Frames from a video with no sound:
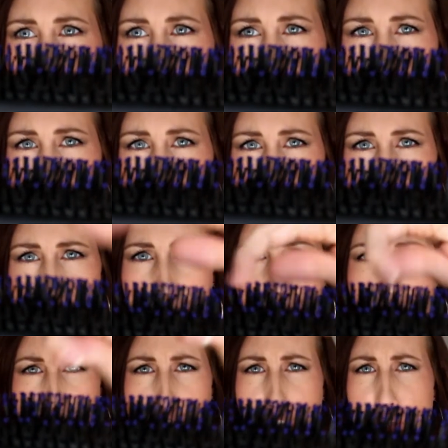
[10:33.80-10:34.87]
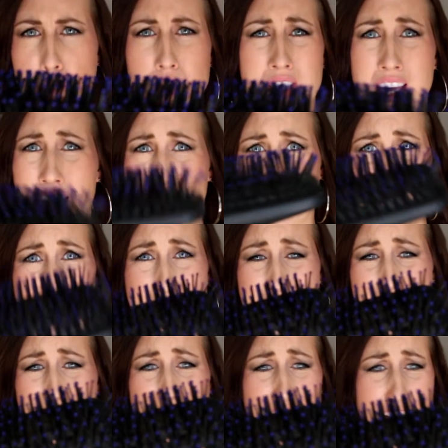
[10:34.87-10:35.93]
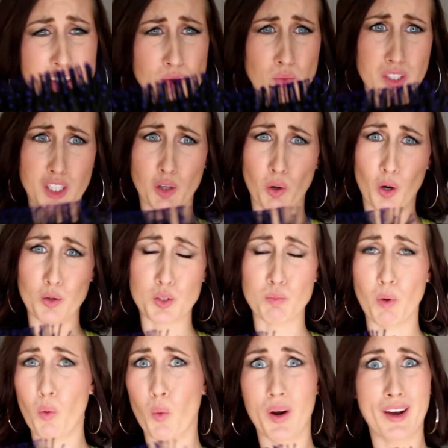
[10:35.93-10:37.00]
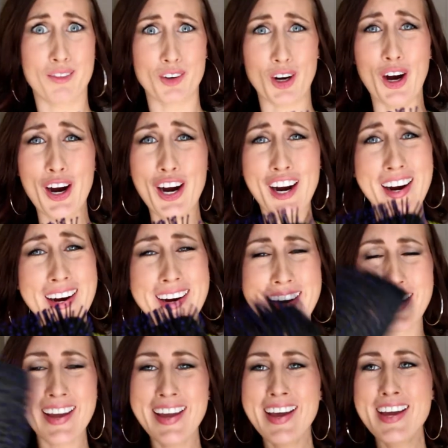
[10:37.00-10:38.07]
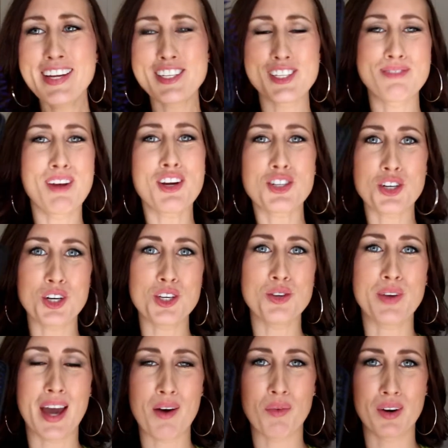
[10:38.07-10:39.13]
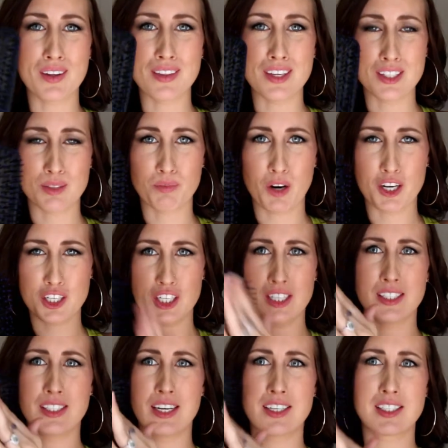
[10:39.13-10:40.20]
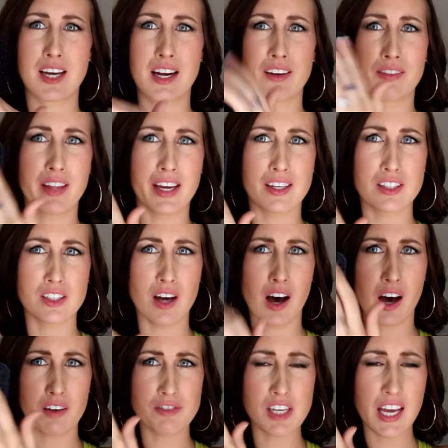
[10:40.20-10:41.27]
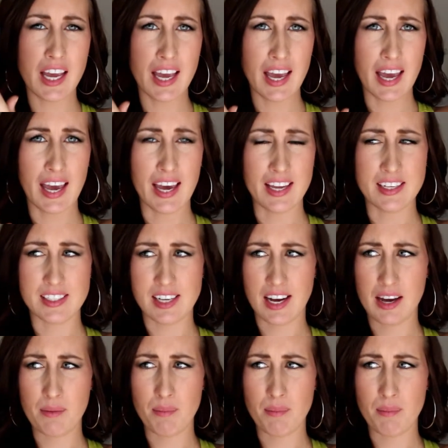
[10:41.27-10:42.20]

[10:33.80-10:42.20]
of each bristle. Excuse the hair that's in it, that's really gross, but whatever. Just make sure you get one of these brushes that is kind of like soft, and